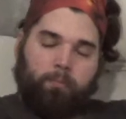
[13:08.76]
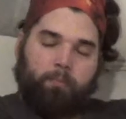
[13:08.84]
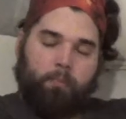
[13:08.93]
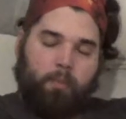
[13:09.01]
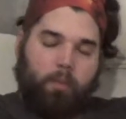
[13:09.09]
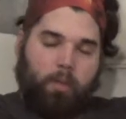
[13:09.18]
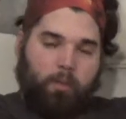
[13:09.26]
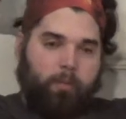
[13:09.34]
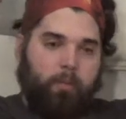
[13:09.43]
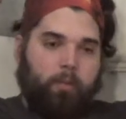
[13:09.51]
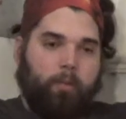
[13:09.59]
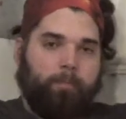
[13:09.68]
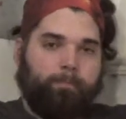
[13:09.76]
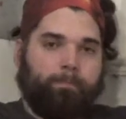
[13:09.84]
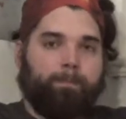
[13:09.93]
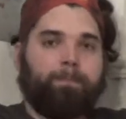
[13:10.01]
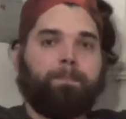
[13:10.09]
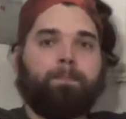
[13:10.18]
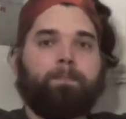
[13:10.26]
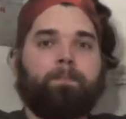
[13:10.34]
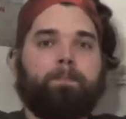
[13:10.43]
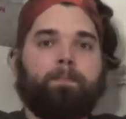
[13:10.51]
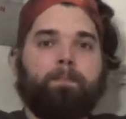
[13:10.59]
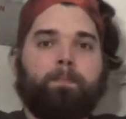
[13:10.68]

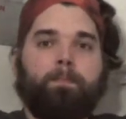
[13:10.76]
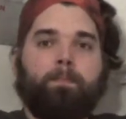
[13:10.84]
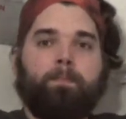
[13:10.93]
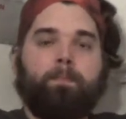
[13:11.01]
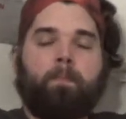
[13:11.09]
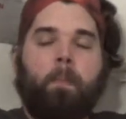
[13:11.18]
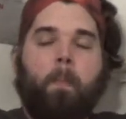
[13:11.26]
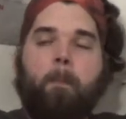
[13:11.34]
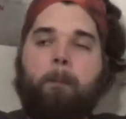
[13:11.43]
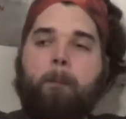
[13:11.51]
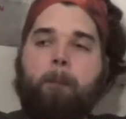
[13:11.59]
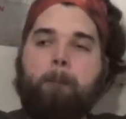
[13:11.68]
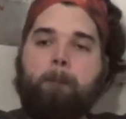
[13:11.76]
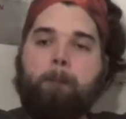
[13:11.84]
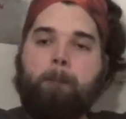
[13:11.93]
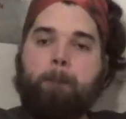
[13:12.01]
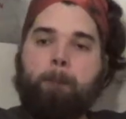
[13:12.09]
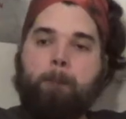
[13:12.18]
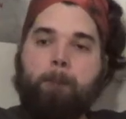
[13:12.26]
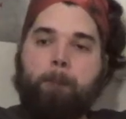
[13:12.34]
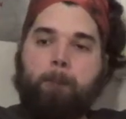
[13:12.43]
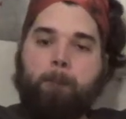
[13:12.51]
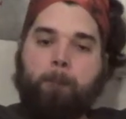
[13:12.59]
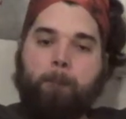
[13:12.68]

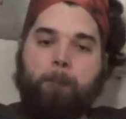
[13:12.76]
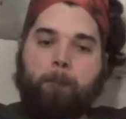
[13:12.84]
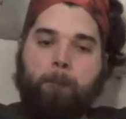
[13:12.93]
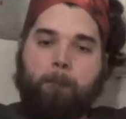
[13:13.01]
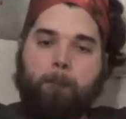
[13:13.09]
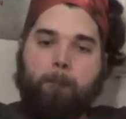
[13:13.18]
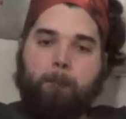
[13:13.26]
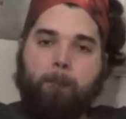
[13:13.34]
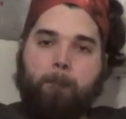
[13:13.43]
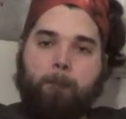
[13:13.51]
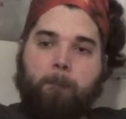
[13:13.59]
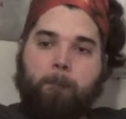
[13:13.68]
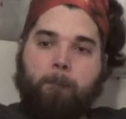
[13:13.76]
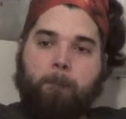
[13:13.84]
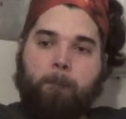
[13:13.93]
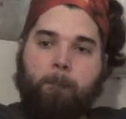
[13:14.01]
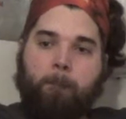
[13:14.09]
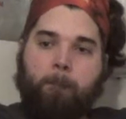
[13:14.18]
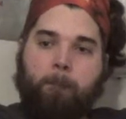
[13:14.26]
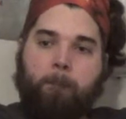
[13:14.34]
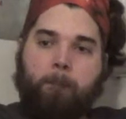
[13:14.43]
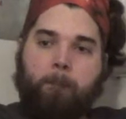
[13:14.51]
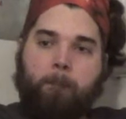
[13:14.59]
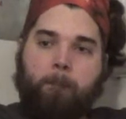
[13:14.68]

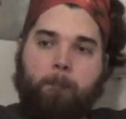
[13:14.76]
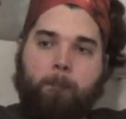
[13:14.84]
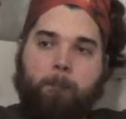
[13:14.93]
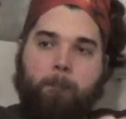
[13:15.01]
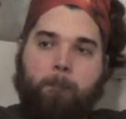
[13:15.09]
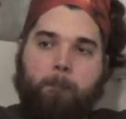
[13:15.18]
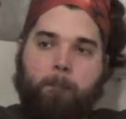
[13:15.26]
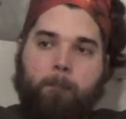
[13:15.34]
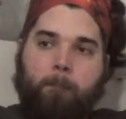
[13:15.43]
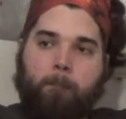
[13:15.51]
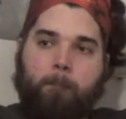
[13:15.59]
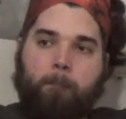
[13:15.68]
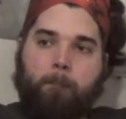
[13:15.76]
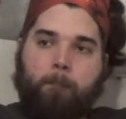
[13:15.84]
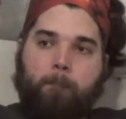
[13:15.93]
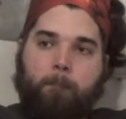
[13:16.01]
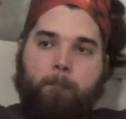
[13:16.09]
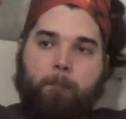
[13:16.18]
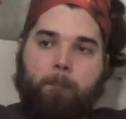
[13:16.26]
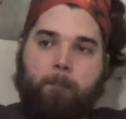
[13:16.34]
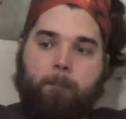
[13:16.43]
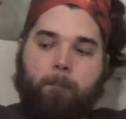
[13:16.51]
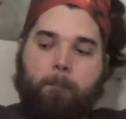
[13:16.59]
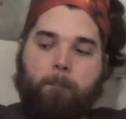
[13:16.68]
The person shown says nothing.